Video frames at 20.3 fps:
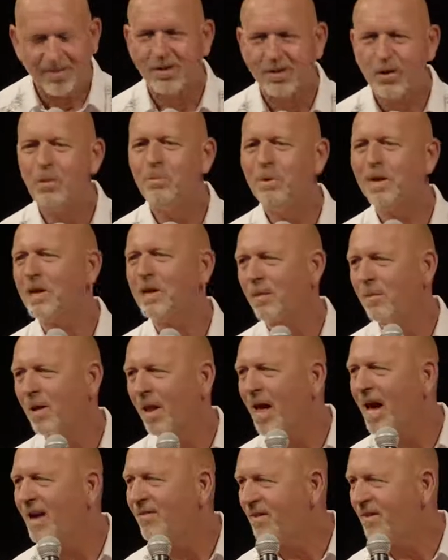you become
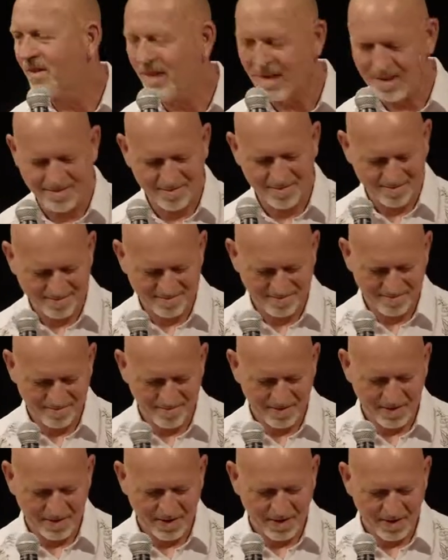alive again.
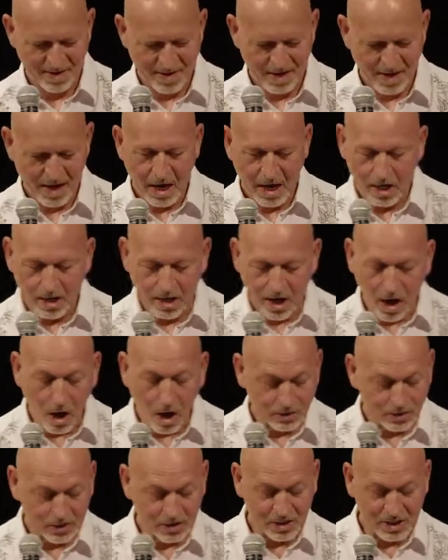It
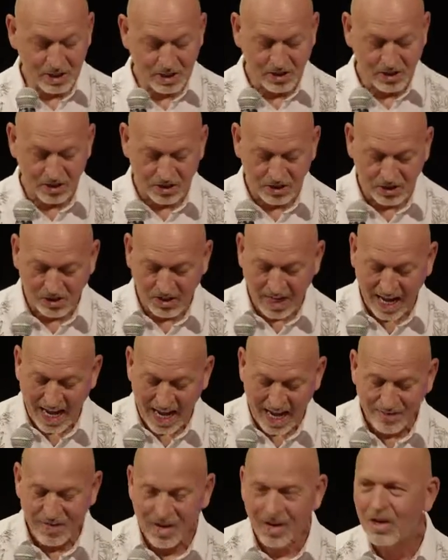also says you're
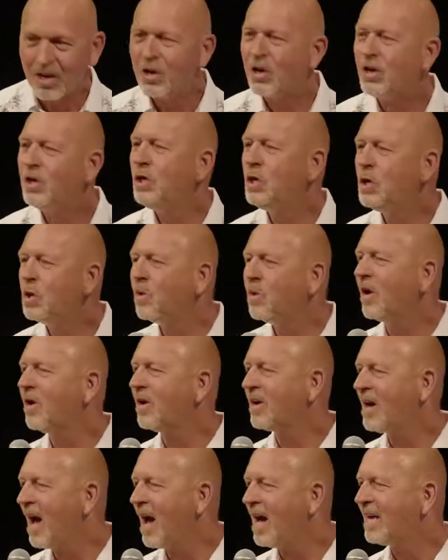saved. You are
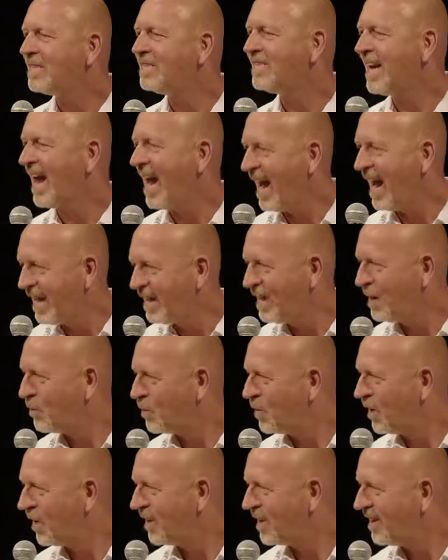God's
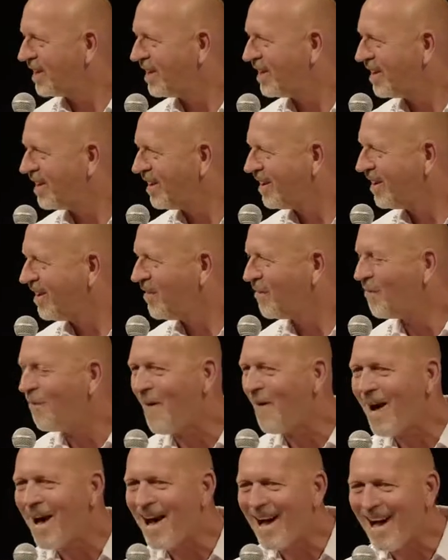handiwork.
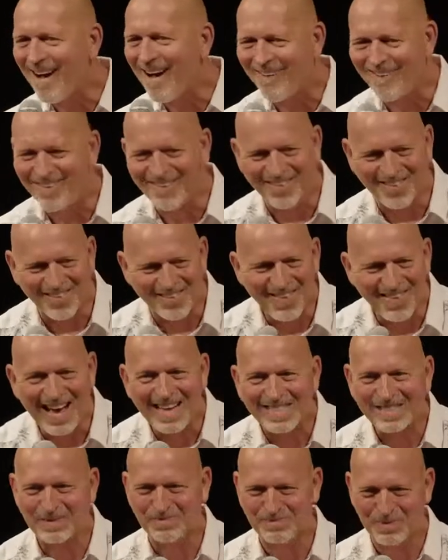Wow,
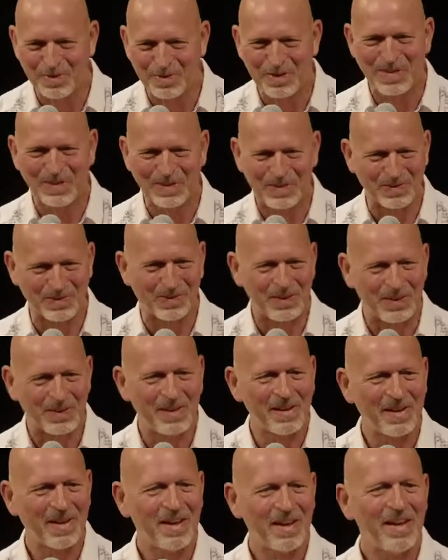that's pretty cool.
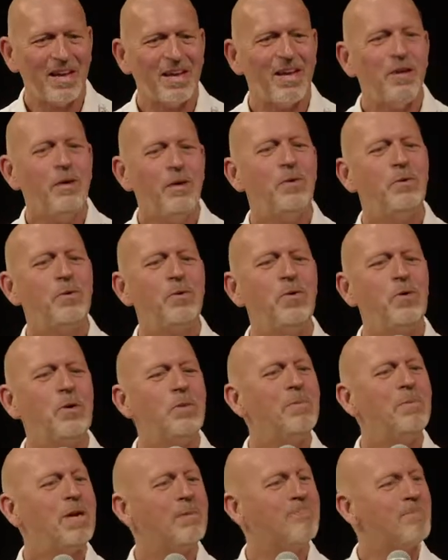You knew
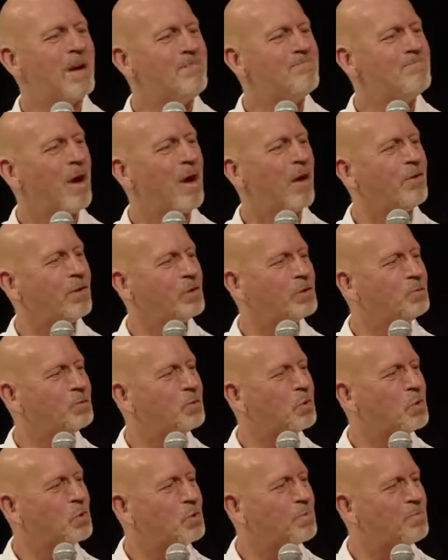me in my mother's
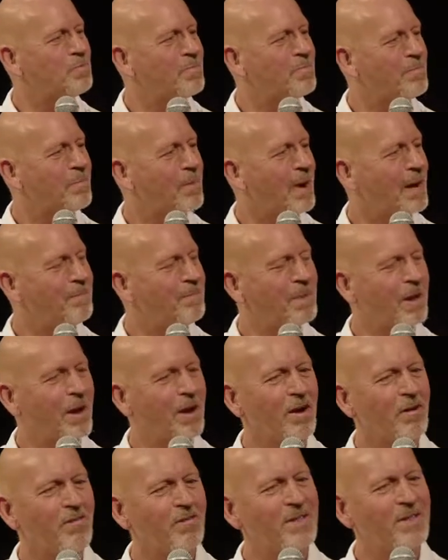womb. I'm
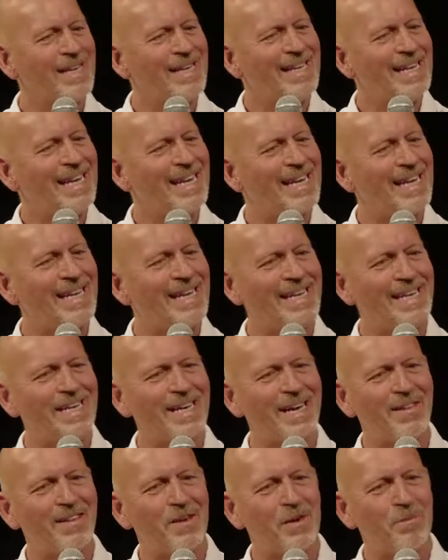carefully knitted
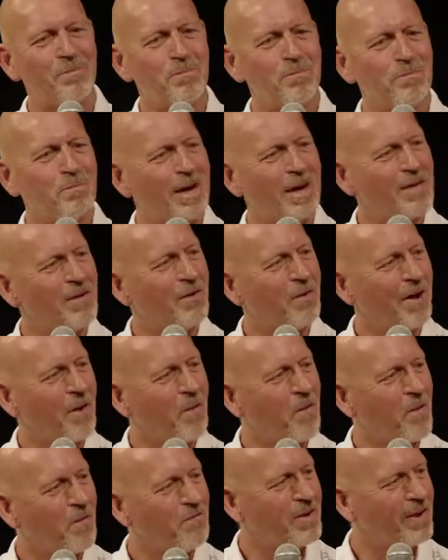together by your
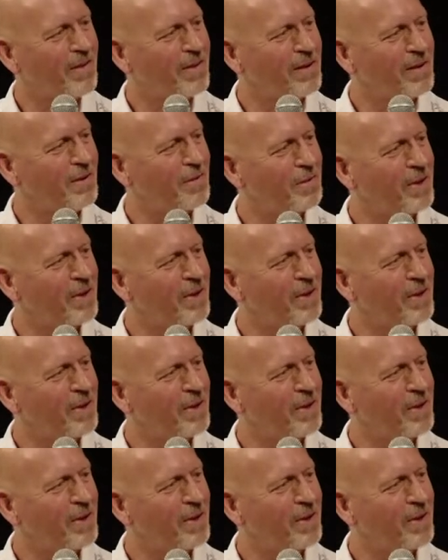very own